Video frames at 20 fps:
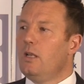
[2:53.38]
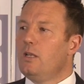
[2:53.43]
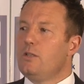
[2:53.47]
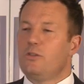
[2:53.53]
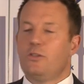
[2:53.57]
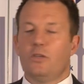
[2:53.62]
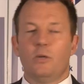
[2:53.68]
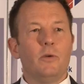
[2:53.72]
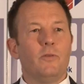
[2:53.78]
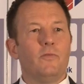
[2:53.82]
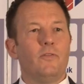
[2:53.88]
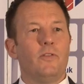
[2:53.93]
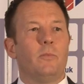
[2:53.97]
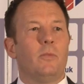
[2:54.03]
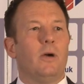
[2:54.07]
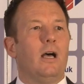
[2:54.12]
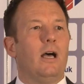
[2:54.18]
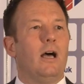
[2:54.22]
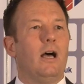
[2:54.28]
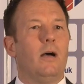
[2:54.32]
Some of
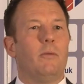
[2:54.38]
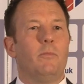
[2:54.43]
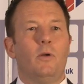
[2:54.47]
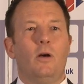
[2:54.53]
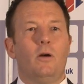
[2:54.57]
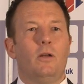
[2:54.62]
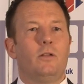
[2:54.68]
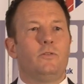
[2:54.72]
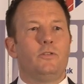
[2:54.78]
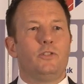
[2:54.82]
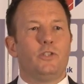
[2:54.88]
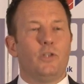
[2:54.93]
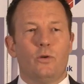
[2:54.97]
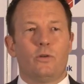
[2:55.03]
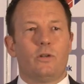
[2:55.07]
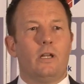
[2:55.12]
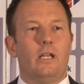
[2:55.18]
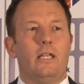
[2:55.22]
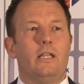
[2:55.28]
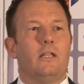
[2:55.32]
them are
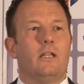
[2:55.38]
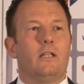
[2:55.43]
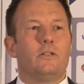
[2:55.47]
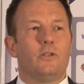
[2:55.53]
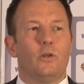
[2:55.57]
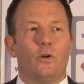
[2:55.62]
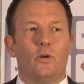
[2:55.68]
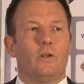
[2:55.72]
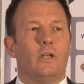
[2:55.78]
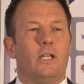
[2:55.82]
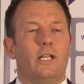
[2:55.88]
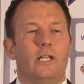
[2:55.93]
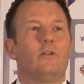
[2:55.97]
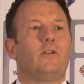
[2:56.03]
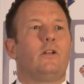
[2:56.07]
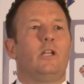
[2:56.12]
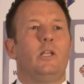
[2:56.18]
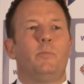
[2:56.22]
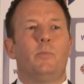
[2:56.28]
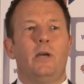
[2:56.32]
totally and
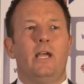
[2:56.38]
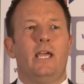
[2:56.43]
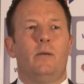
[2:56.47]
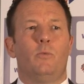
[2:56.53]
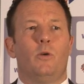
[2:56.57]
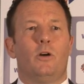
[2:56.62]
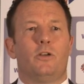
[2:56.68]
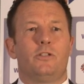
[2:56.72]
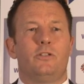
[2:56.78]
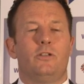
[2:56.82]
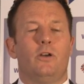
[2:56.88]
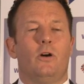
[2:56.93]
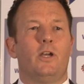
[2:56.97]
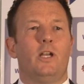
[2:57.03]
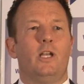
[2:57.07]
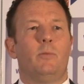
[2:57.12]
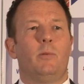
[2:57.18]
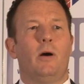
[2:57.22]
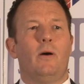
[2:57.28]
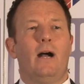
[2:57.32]
utterly brainwashed,
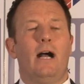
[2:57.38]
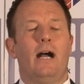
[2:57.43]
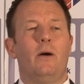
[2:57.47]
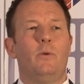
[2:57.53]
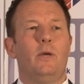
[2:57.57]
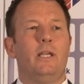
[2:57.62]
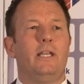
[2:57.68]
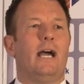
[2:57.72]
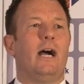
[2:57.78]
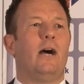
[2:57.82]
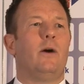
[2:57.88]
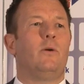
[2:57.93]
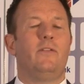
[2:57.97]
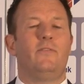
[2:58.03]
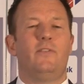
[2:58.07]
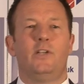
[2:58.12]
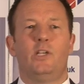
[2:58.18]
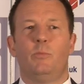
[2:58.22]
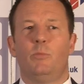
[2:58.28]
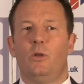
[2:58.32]
talking about how we now
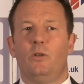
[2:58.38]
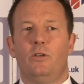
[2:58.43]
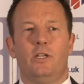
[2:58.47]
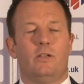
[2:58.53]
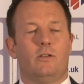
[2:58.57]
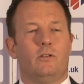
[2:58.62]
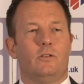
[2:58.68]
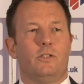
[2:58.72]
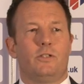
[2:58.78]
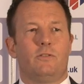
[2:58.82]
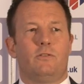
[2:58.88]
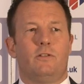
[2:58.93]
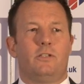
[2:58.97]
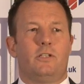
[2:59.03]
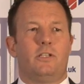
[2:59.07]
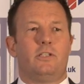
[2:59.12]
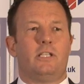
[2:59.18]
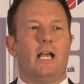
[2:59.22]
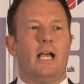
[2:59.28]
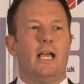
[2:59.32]
live in a multicultural
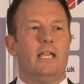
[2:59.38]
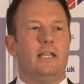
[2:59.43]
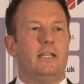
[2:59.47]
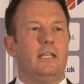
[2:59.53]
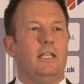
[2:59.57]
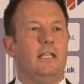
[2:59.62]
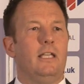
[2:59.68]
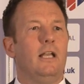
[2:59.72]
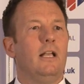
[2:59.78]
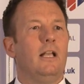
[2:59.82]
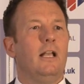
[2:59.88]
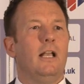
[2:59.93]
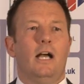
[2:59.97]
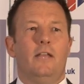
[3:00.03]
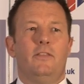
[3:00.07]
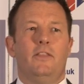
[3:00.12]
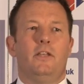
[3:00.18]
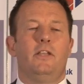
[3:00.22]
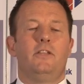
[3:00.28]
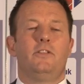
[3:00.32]
society
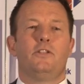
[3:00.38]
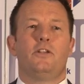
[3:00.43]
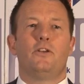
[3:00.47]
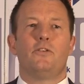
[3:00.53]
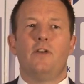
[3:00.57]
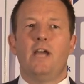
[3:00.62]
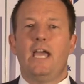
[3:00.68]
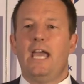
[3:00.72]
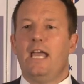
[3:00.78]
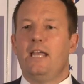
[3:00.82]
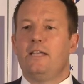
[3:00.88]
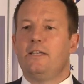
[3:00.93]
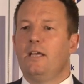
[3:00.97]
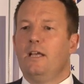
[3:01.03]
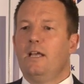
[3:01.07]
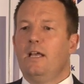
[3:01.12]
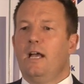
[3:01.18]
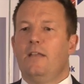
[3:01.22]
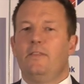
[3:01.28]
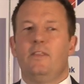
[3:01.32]
and that it's great
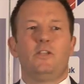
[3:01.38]
and